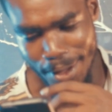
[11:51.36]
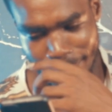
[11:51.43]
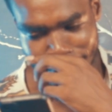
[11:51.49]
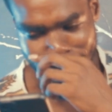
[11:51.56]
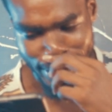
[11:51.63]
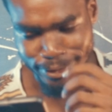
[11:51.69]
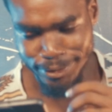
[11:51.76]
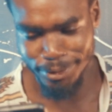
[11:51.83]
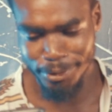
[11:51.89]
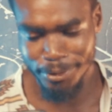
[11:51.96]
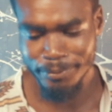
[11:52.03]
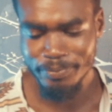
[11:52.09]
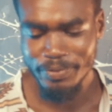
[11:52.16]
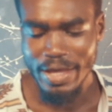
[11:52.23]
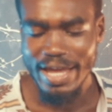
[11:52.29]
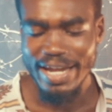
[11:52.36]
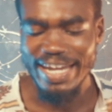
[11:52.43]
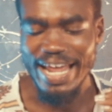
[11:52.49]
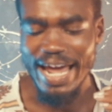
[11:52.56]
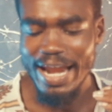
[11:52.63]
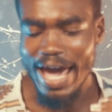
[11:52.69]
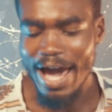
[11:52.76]
All right, so
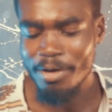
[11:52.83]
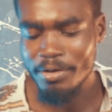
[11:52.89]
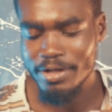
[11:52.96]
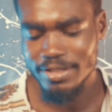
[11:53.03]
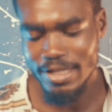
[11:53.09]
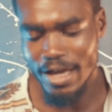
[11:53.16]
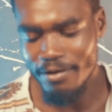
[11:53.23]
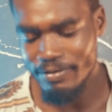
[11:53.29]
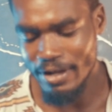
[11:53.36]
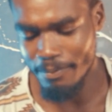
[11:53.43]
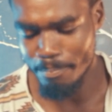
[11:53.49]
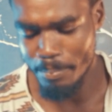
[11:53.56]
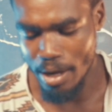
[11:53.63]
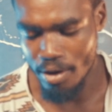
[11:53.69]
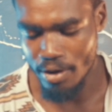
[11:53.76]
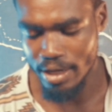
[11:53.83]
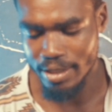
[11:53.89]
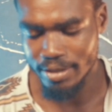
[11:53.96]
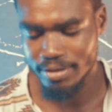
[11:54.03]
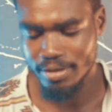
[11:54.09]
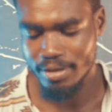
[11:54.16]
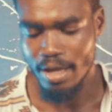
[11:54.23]
that I was cuffed and
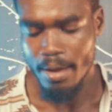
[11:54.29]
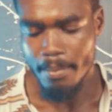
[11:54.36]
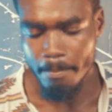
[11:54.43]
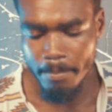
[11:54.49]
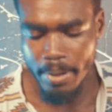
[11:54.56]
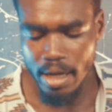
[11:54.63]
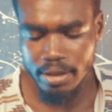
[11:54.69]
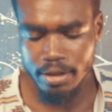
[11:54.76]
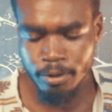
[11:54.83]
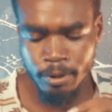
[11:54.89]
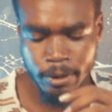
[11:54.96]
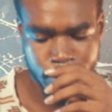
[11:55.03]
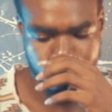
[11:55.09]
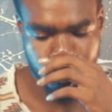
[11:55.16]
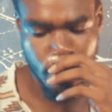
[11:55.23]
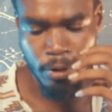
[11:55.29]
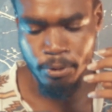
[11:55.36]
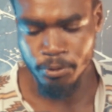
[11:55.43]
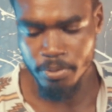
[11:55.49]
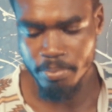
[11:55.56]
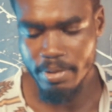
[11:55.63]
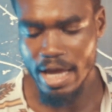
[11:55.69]
powerless, bundled into a
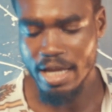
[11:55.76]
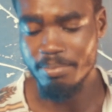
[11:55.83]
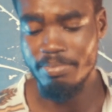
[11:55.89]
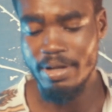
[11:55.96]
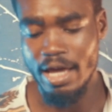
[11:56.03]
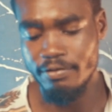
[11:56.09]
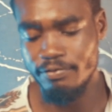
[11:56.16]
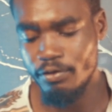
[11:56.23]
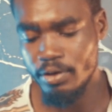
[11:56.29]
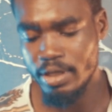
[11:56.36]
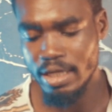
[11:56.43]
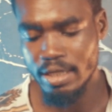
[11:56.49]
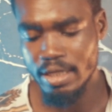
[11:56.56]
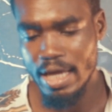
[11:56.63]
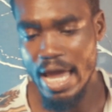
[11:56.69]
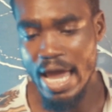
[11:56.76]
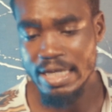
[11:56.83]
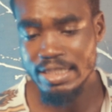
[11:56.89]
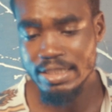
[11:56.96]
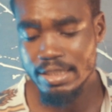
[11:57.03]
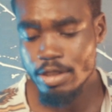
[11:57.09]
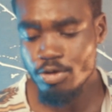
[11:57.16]
room and blindfolded,
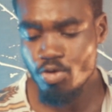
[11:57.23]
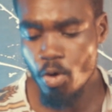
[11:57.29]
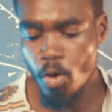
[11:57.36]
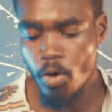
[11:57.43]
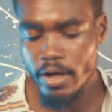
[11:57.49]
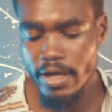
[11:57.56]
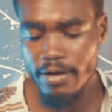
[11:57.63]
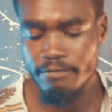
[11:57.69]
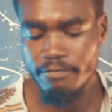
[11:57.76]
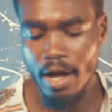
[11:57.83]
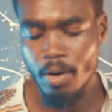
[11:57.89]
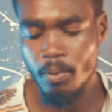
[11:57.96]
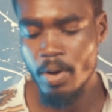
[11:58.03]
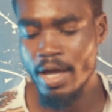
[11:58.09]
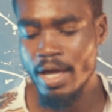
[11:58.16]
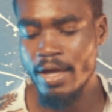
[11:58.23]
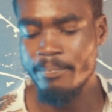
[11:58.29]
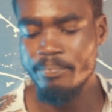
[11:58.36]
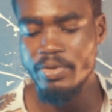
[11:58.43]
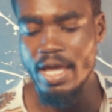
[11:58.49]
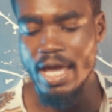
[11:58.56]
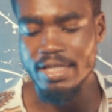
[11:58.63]
and didn't know if I were
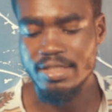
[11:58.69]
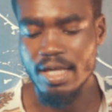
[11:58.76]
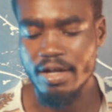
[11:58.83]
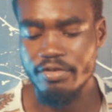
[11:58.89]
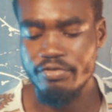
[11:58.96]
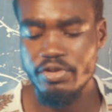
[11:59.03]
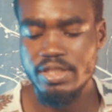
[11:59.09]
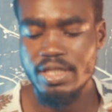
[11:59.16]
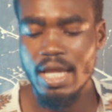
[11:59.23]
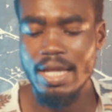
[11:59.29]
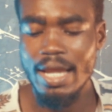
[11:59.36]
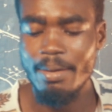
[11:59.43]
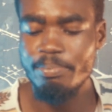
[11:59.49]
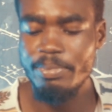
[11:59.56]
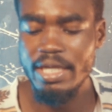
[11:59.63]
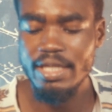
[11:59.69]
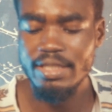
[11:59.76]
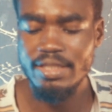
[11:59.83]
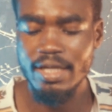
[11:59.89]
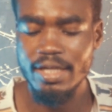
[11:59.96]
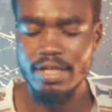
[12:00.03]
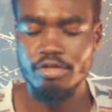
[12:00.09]
a sacrificial lamb
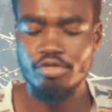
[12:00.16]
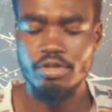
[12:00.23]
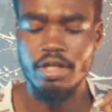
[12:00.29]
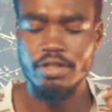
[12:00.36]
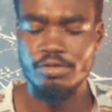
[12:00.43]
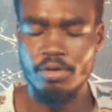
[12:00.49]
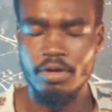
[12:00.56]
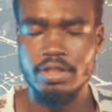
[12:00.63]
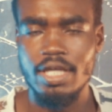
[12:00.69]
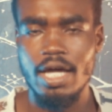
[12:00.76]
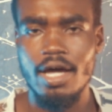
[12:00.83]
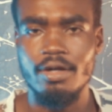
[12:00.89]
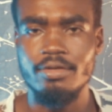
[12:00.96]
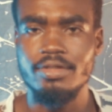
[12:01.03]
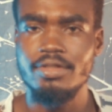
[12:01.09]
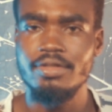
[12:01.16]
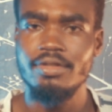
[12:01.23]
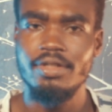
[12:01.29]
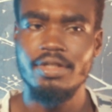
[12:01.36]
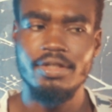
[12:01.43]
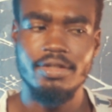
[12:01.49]
being taken to the slaughterhouse.